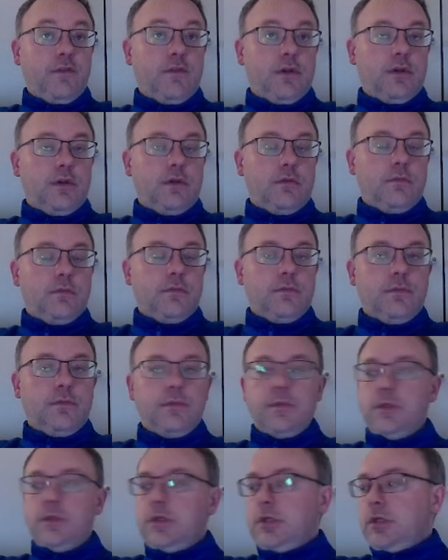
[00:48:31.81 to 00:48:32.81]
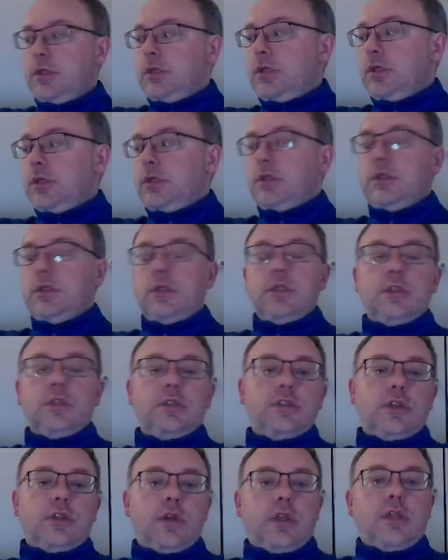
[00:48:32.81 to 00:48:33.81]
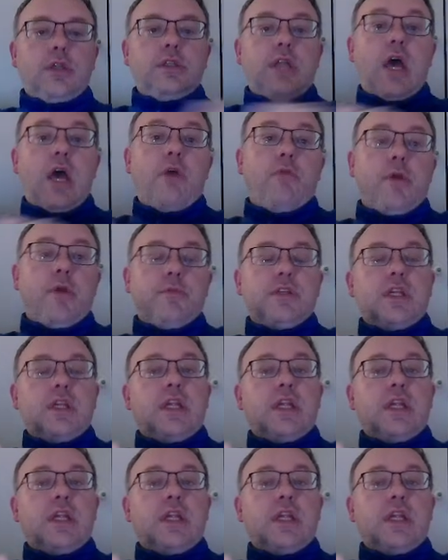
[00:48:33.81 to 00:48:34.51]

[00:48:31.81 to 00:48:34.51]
and so he's now representing